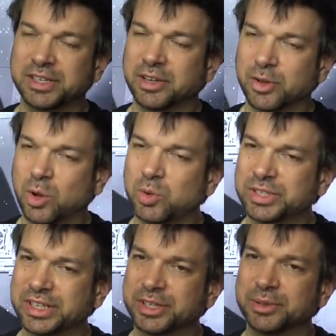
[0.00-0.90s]
the whole
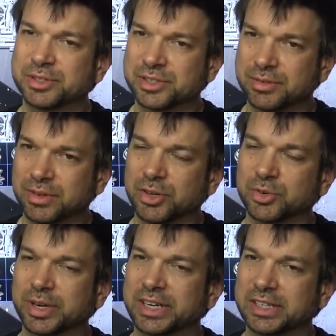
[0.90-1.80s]
D-Goots
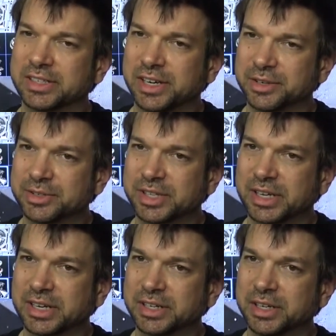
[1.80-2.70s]
drinking tears
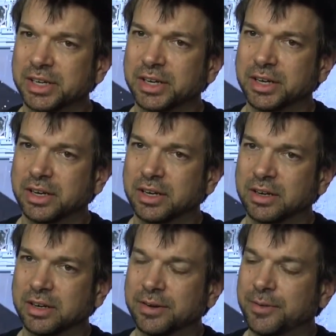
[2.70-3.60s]
thing.
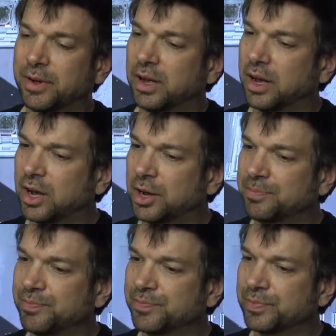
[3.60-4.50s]
I
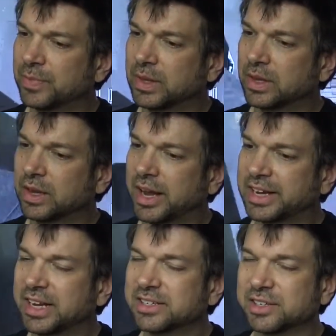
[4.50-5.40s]

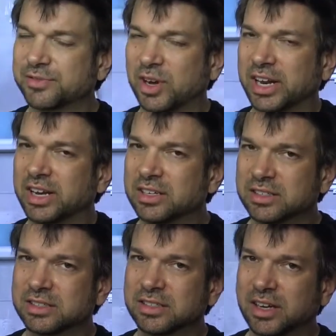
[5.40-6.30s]
guess it's funny.
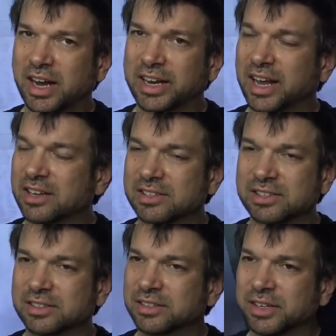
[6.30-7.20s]
I guess,